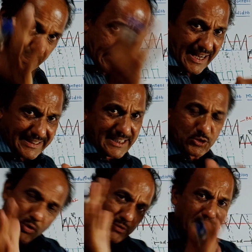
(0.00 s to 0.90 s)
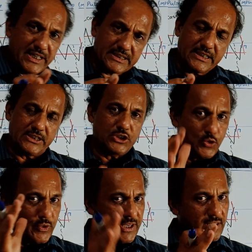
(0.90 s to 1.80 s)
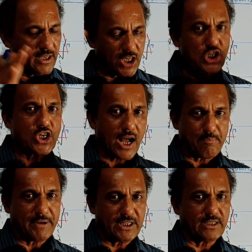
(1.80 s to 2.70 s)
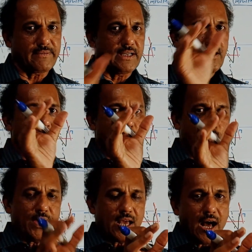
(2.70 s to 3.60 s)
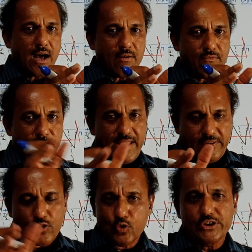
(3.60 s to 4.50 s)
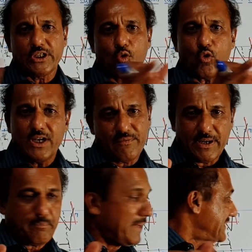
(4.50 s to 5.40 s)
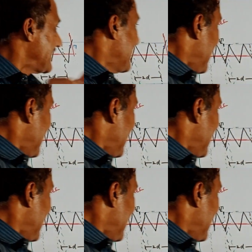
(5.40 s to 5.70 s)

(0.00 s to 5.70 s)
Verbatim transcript: In that case, what we discussed during each half interval, we were using only one pulse.